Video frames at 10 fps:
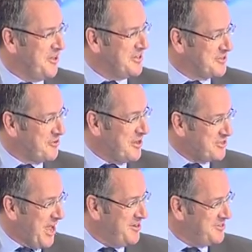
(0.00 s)
That's a great
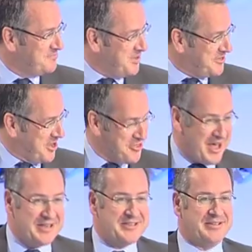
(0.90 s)
challenge, but
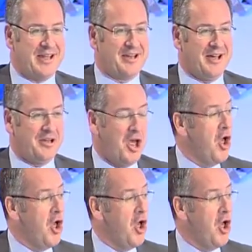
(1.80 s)
that's a deadline.